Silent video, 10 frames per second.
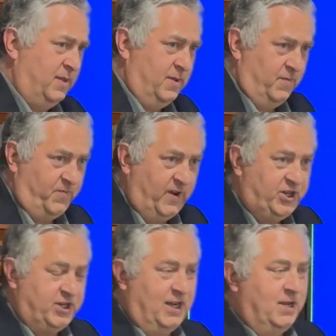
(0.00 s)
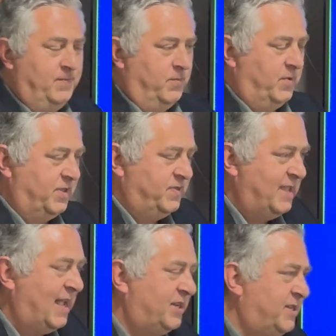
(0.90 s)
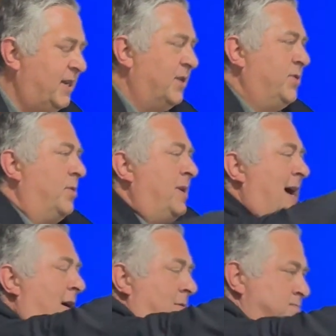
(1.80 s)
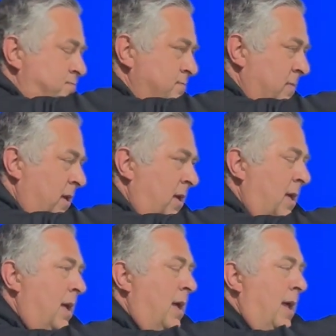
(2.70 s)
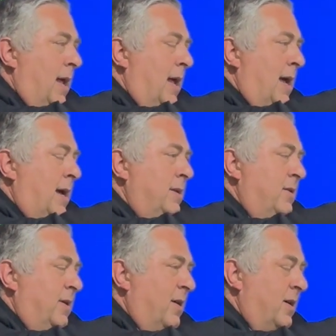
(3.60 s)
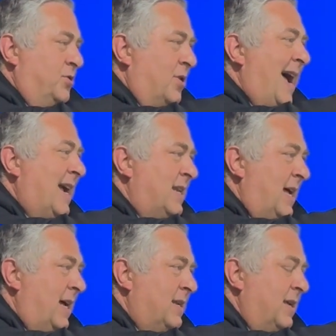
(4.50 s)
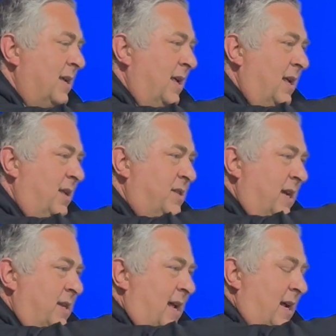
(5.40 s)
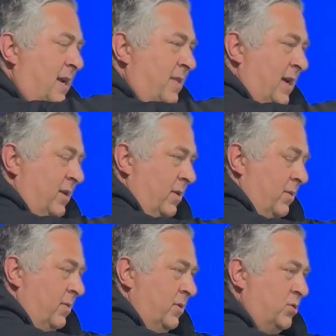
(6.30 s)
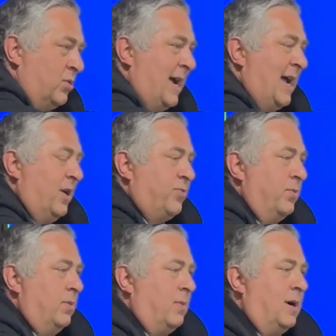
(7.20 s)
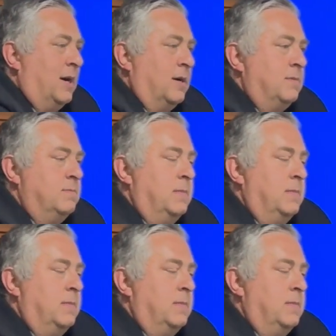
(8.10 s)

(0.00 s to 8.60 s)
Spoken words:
fishing with nets that are thrown out. And you hear a dragnet is a net that you drag through the water,